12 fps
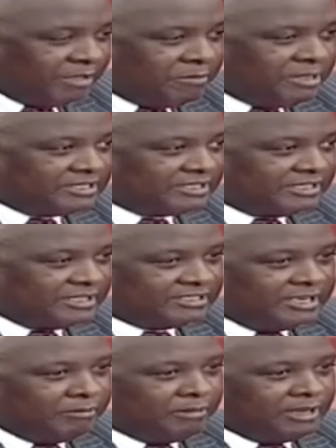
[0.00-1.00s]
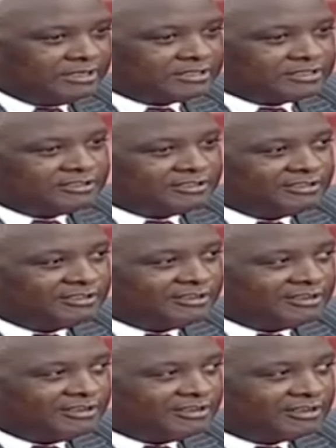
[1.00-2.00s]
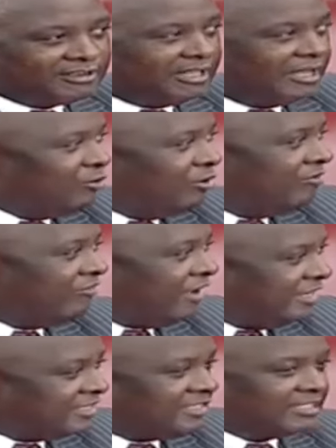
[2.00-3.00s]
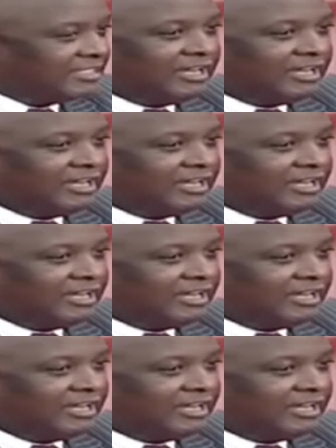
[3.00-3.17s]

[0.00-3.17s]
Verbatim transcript: they meet in the chambers, they will fight each